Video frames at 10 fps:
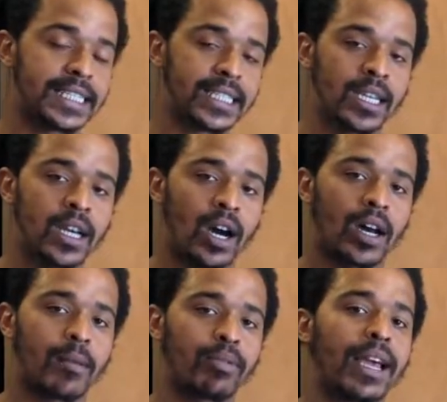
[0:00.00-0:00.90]
is,
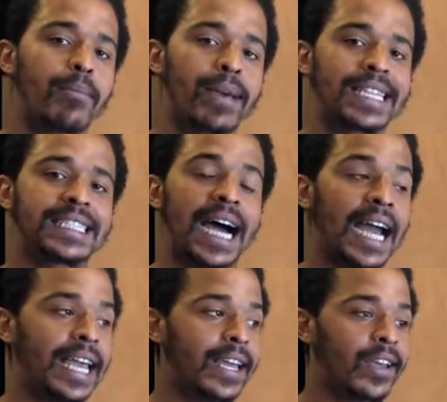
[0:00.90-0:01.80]
on a plant-based
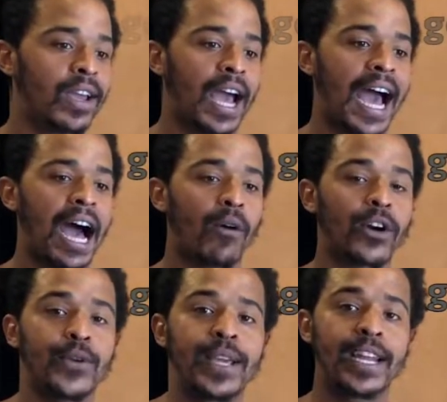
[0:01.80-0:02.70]
diet, how are
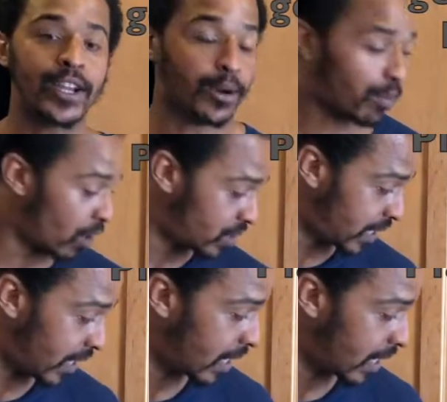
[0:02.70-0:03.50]
you getting your protein?